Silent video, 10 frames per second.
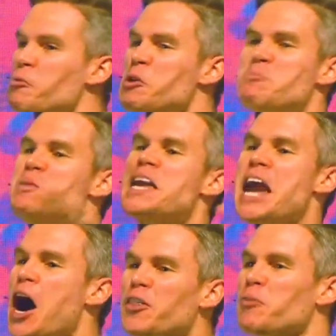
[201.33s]
wouldn't be
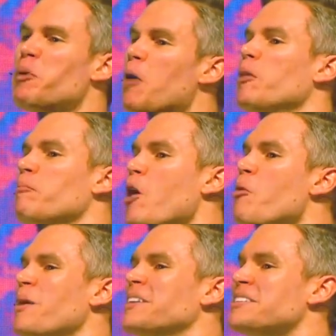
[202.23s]
other public
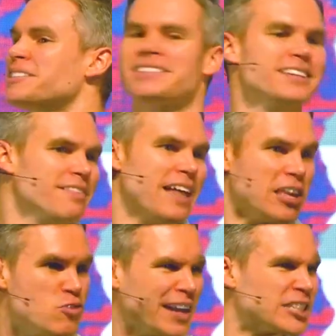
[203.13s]
moments that
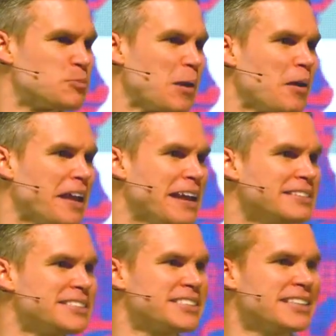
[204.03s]
you
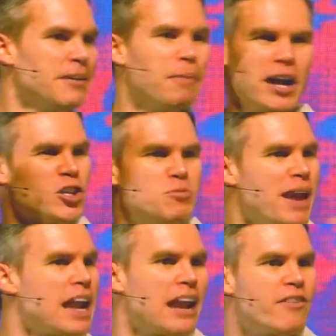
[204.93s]
experience because you
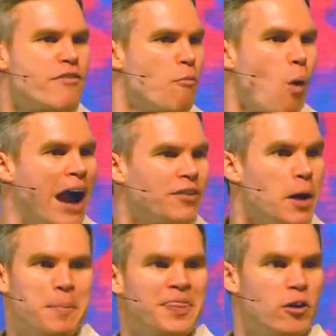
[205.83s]
may not have even wound
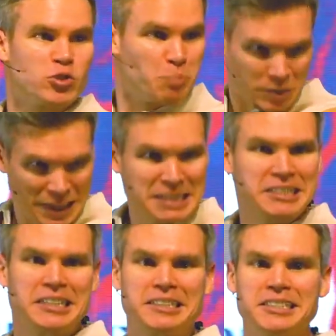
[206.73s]
up in those
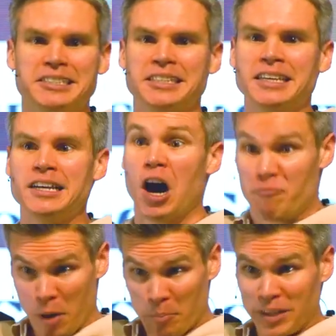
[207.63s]
places
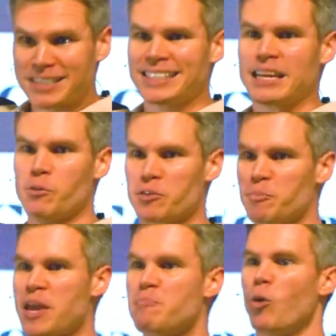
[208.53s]
of publicity with
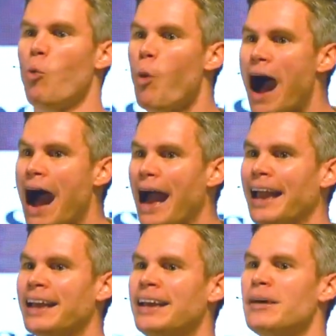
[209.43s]
people. Why?
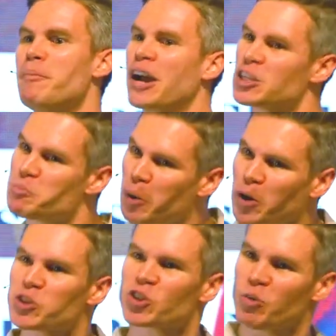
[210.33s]
Because
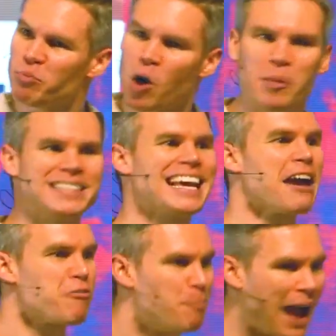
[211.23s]
personal moments have